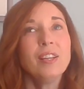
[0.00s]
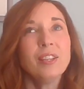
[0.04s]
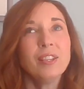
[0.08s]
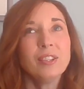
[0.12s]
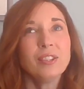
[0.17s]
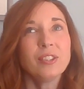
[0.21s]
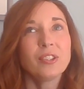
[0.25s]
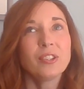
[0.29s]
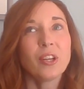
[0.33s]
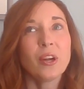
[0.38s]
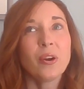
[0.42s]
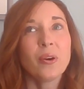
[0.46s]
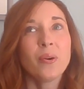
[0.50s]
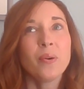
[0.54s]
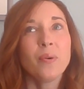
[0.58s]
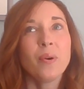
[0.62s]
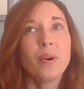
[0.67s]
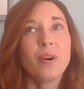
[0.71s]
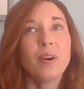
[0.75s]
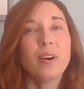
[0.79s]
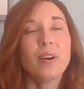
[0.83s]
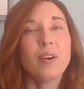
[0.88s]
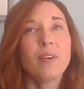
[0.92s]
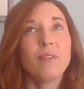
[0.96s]

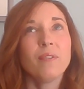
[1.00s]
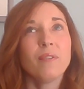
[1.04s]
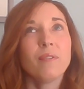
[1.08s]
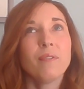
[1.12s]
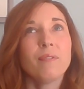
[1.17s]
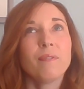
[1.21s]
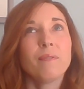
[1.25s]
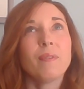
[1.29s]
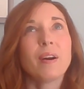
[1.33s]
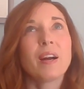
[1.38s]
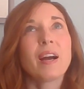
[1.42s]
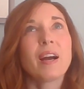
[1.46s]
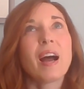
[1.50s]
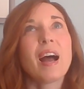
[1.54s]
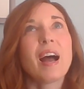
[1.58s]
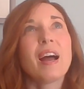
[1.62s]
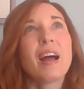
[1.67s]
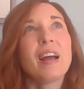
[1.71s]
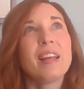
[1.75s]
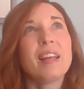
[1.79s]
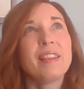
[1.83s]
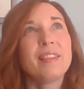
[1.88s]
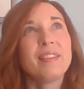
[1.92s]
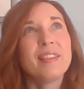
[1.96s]
So
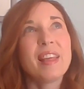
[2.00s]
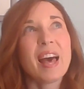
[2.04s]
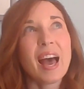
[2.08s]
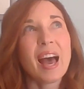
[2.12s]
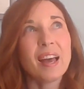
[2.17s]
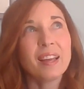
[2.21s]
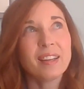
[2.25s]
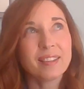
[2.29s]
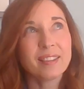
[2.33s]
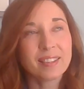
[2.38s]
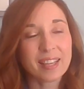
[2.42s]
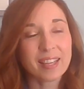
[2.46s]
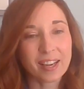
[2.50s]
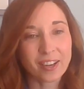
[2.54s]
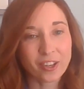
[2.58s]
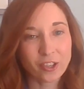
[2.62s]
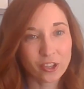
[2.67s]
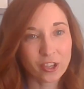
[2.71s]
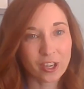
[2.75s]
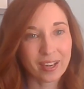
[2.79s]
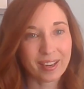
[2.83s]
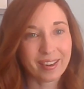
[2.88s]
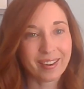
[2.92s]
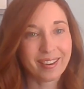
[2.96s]
that
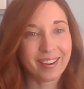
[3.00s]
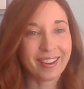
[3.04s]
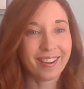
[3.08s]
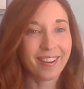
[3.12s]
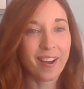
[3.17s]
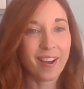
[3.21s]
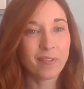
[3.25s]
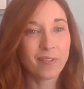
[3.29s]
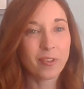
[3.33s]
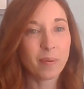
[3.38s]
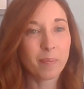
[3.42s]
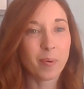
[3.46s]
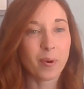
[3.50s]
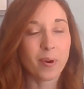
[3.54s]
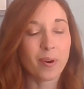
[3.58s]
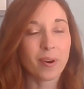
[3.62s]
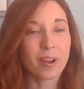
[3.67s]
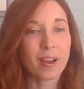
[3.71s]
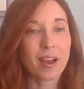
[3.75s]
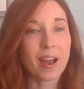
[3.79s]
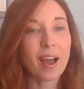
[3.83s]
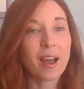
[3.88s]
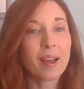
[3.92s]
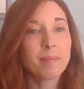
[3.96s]
section of the
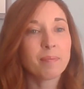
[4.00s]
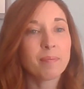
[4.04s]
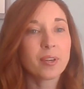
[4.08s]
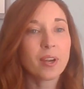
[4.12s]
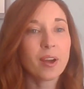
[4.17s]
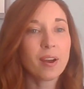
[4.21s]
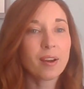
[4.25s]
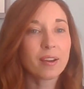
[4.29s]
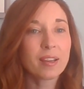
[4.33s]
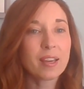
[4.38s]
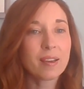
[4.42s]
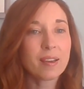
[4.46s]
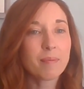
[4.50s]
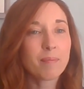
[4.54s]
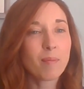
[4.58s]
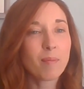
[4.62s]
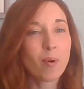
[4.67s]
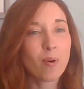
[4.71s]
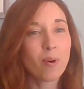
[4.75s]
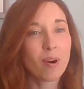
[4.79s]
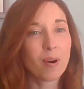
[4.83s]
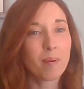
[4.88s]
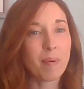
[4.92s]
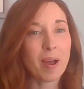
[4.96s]
book, I'm talking
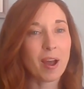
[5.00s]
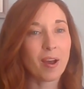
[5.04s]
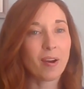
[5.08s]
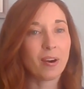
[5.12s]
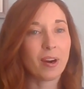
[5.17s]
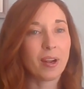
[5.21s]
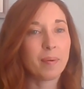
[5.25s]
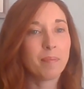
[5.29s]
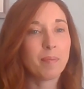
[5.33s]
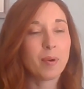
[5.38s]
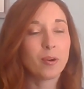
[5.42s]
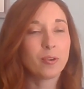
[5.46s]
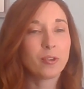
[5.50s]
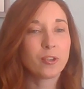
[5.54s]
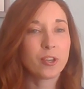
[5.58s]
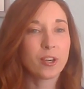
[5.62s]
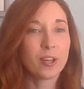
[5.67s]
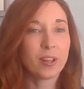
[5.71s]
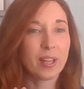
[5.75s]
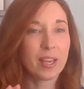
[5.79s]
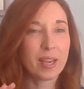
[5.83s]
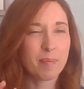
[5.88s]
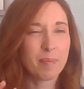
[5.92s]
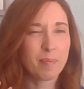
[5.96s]
more about
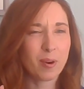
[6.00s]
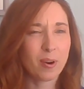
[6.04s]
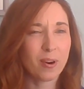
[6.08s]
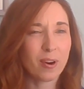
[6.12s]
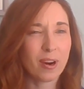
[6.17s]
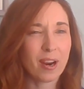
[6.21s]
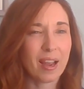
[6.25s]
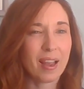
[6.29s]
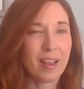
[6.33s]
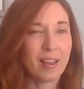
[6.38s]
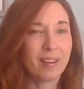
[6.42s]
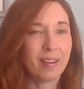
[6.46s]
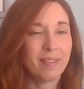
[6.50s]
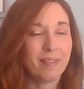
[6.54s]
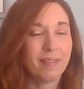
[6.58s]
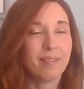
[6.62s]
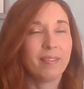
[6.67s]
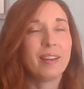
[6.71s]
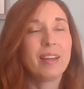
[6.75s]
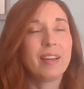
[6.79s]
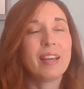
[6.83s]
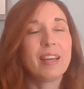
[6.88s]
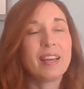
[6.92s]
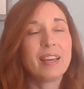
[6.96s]
emotional labor
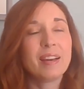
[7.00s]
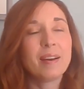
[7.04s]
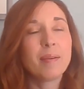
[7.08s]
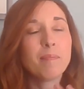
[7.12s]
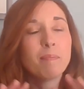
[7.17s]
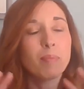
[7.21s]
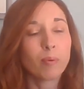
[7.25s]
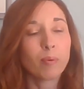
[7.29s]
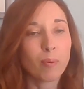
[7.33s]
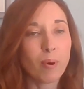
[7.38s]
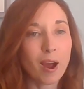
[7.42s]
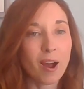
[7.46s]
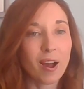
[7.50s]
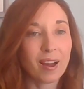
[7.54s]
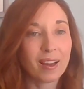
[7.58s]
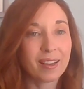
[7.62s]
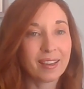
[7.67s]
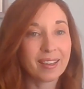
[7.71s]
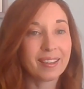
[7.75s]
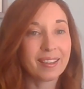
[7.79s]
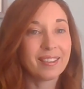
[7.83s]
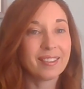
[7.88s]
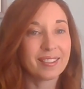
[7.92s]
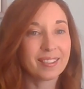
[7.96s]
in a
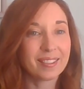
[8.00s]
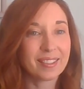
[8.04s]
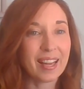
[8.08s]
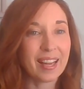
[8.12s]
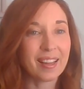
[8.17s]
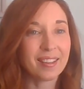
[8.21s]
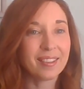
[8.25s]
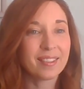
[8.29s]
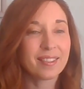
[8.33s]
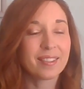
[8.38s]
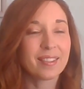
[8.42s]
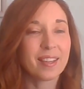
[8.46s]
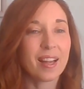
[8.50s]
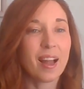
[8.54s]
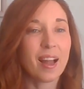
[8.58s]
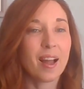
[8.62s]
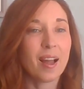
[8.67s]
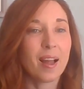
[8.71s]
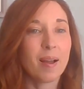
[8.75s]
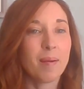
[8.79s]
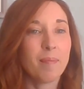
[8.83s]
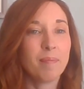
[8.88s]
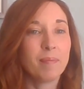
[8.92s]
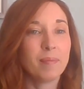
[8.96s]
broad sense,
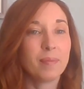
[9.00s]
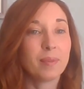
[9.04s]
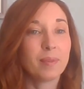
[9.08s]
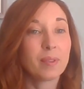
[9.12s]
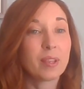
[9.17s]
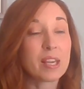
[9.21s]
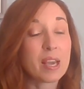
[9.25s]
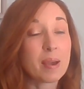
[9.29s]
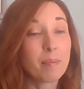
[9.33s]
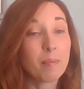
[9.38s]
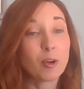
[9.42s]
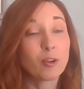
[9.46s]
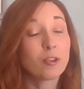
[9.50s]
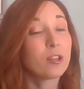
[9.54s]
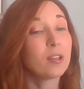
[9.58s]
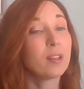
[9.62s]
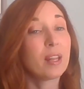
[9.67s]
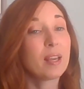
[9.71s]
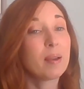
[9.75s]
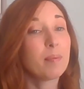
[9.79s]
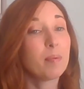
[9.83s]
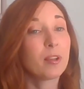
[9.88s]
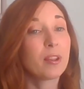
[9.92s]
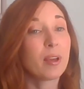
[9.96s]
the emotional
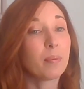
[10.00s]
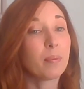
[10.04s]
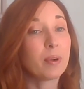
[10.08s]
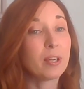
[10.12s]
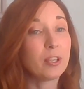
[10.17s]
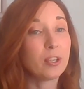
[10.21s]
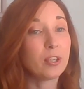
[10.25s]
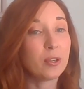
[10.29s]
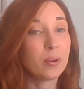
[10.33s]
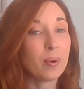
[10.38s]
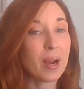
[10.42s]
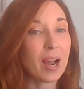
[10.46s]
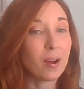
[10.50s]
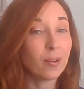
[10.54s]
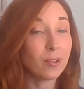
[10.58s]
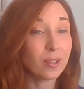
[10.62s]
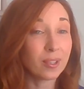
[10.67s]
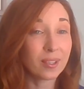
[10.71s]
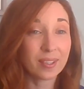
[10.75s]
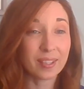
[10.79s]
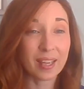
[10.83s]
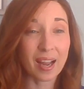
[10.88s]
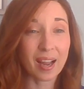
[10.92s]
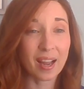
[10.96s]
labor that we do
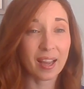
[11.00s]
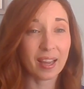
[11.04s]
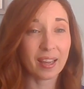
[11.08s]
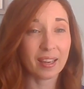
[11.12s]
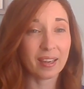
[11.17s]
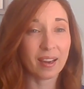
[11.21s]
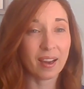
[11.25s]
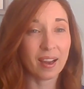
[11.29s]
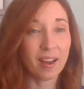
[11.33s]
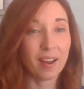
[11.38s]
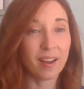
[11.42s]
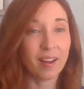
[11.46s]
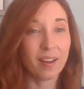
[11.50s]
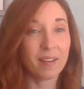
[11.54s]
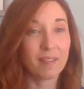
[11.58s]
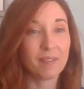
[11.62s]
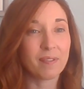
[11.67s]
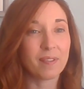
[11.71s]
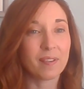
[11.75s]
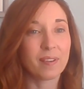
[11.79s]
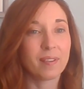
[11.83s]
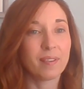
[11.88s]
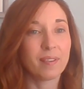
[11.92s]
outside of